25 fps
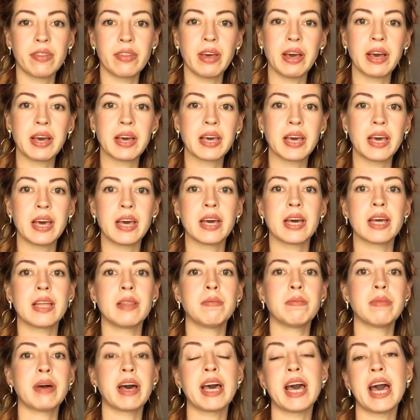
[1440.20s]
thinking,
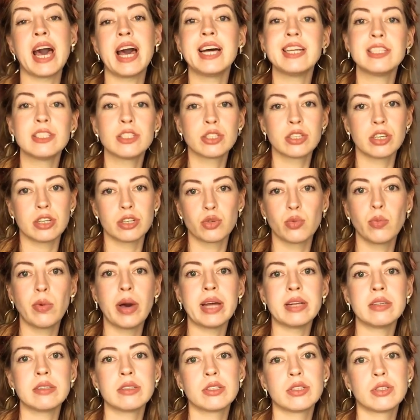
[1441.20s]
and my hands just
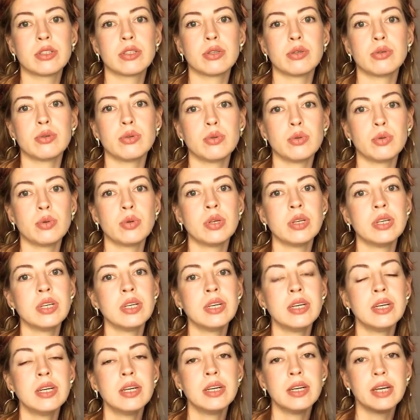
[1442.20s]
went to
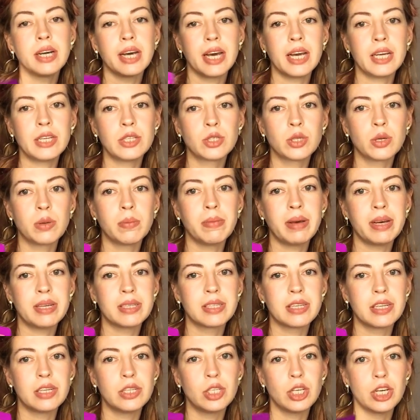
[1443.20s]
angel
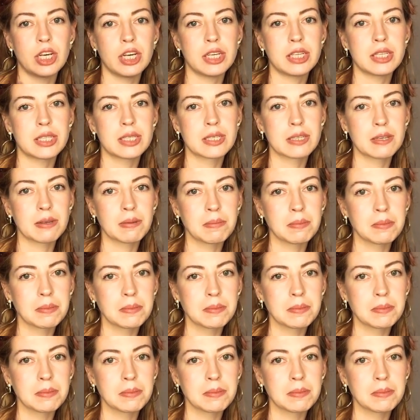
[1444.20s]
messages.